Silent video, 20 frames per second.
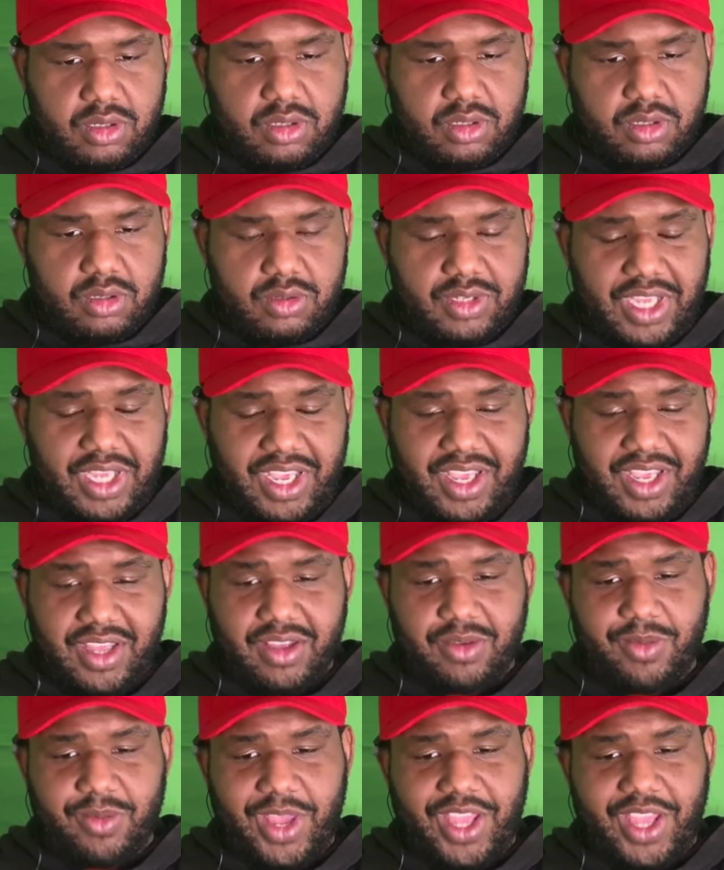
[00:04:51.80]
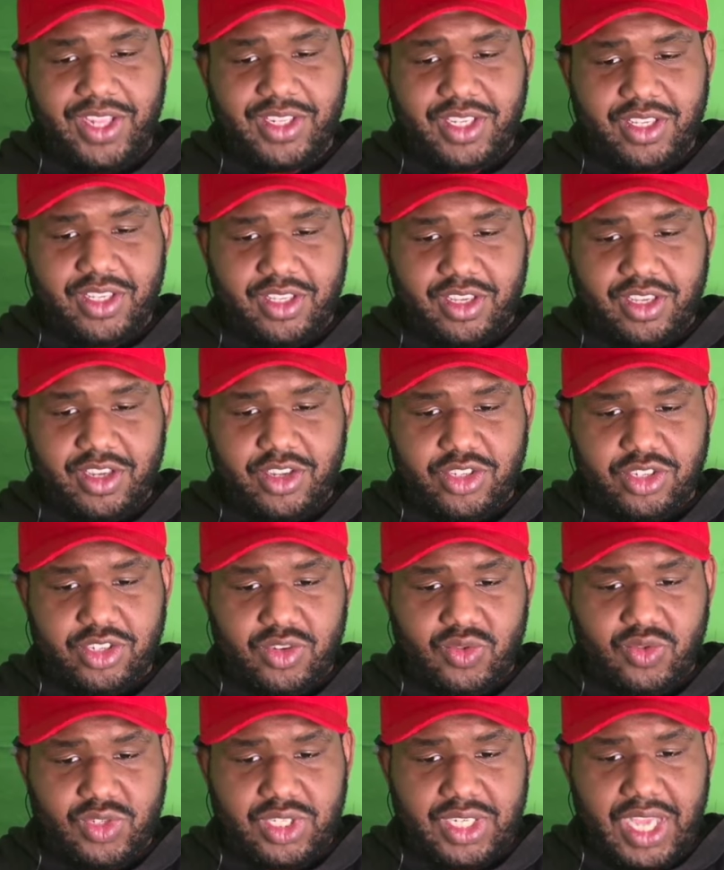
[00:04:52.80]
Damn, 18 years, no
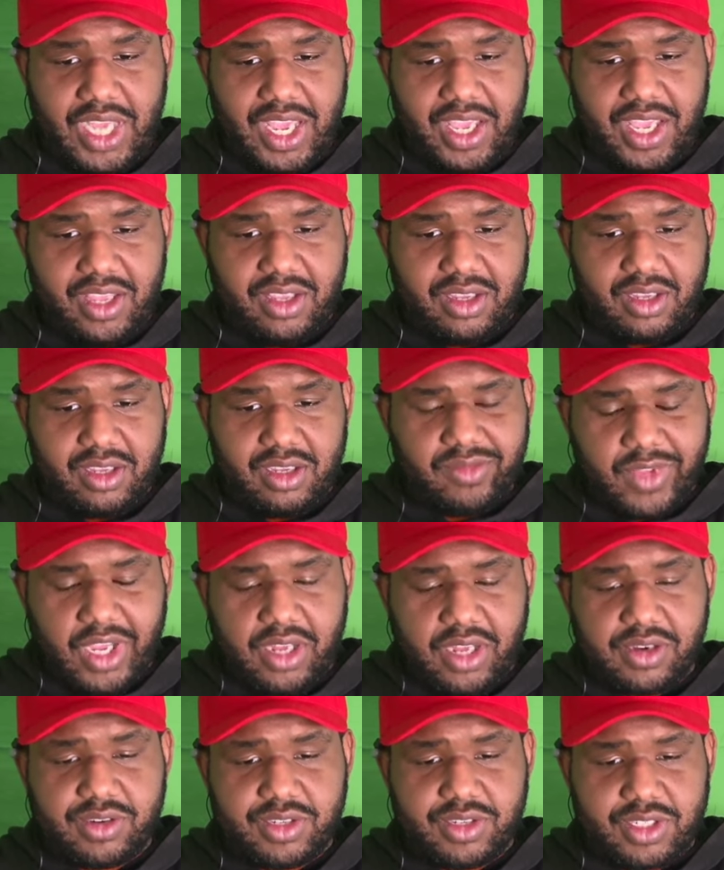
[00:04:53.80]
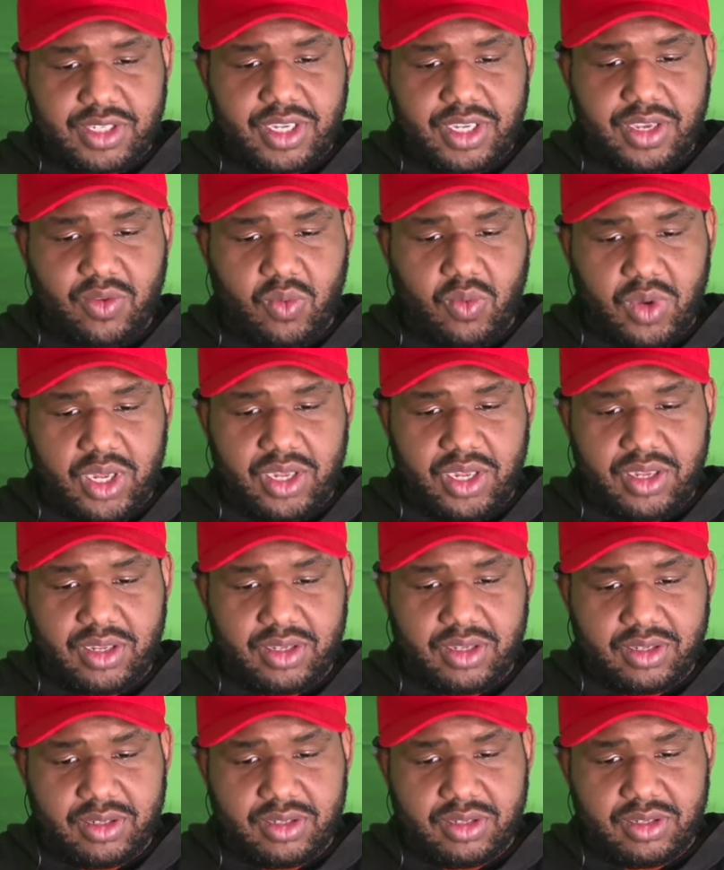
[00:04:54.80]
steak? understand why.
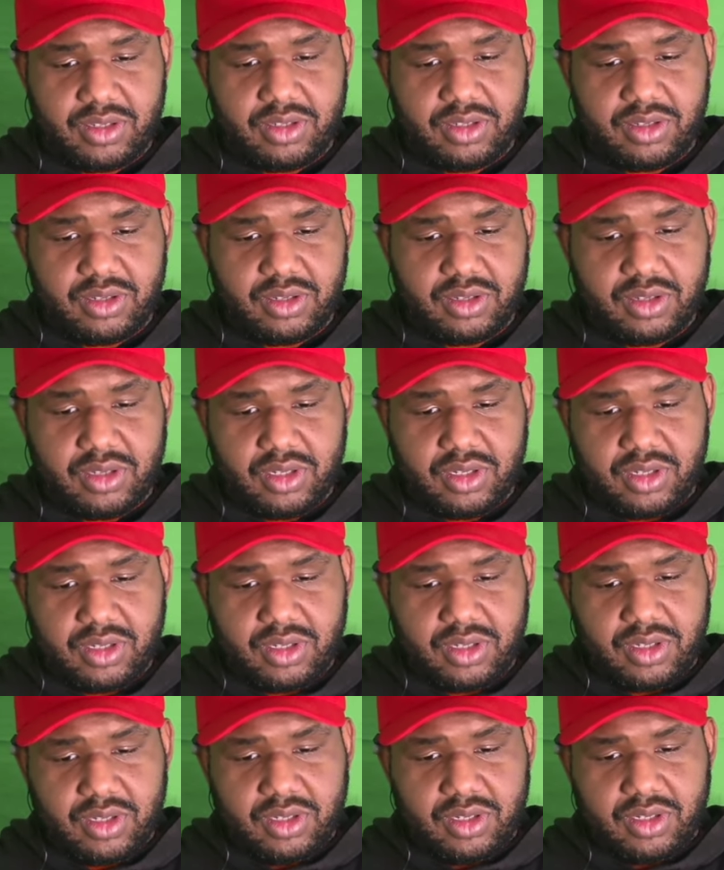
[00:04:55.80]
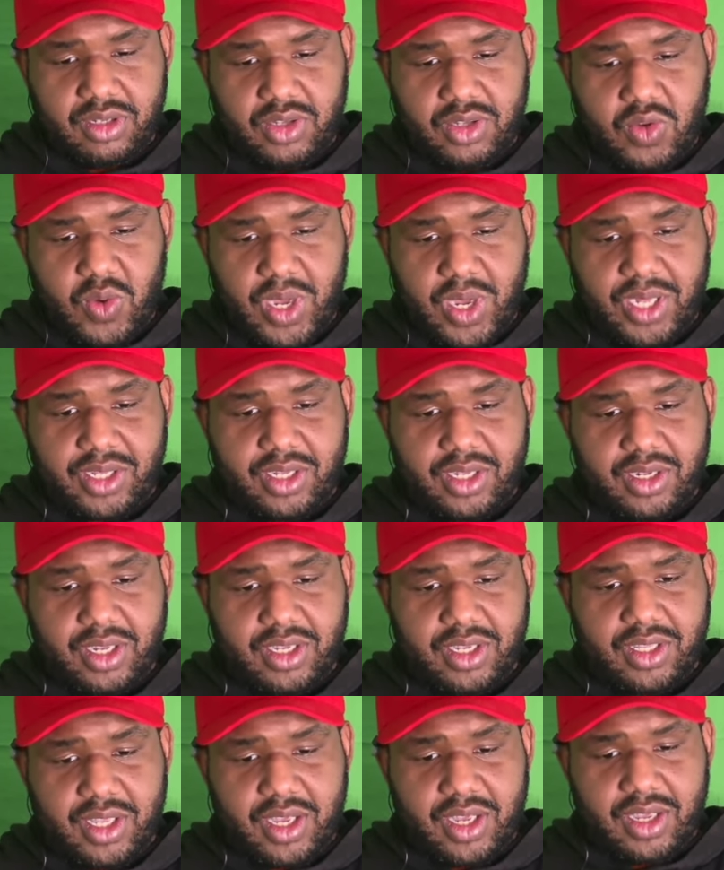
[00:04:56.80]
You acting like
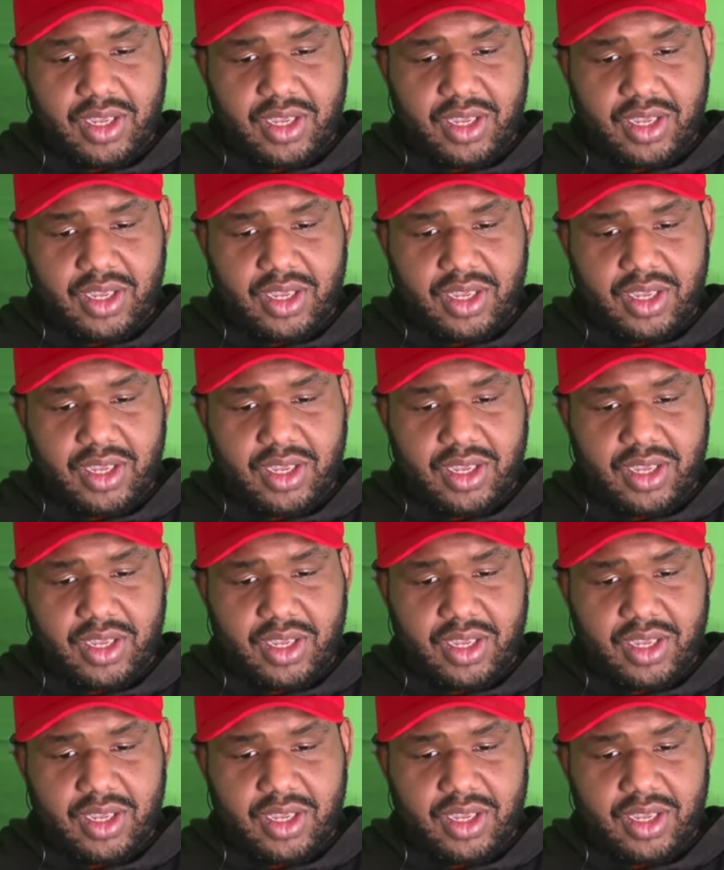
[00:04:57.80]
that.